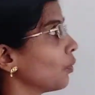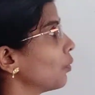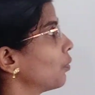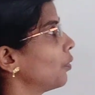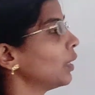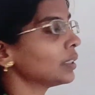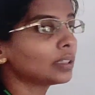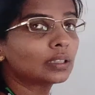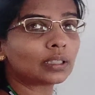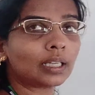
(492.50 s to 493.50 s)
for
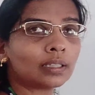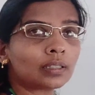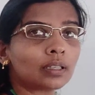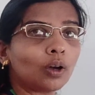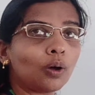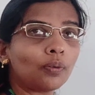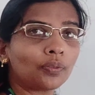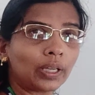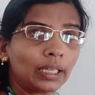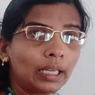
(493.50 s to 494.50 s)
strings
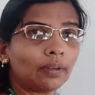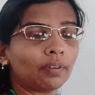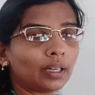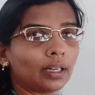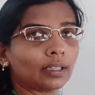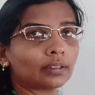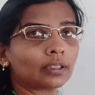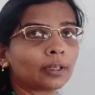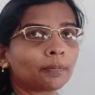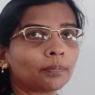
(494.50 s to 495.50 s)
of even length.
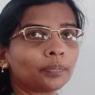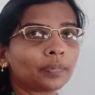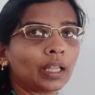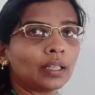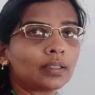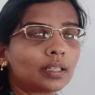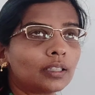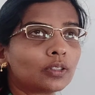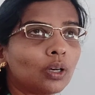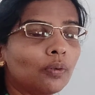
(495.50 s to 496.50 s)

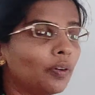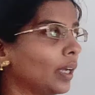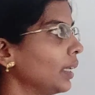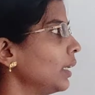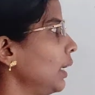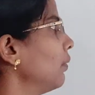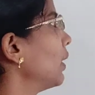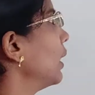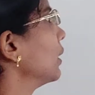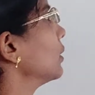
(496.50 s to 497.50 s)
Strings of even
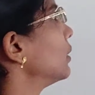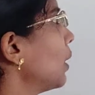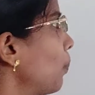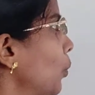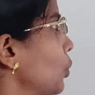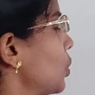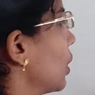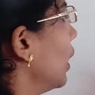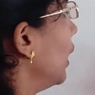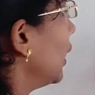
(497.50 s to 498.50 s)
length.
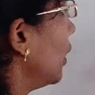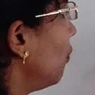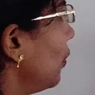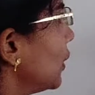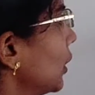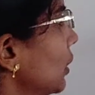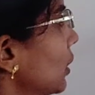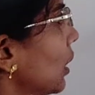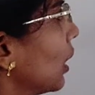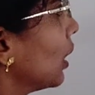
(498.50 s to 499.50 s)
Suppose
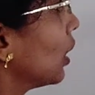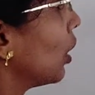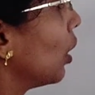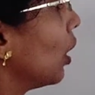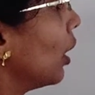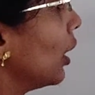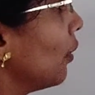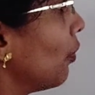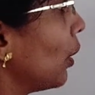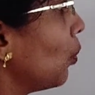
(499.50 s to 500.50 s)

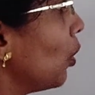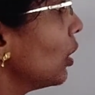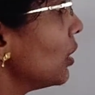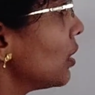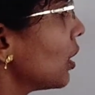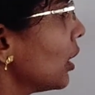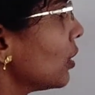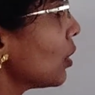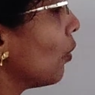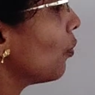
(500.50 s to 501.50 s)
if I want strings
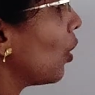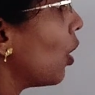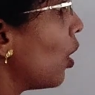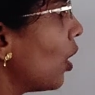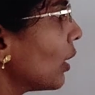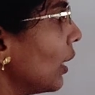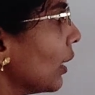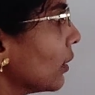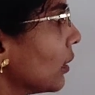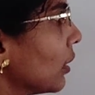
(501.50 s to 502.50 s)
of odd
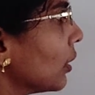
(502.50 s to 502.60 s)
length.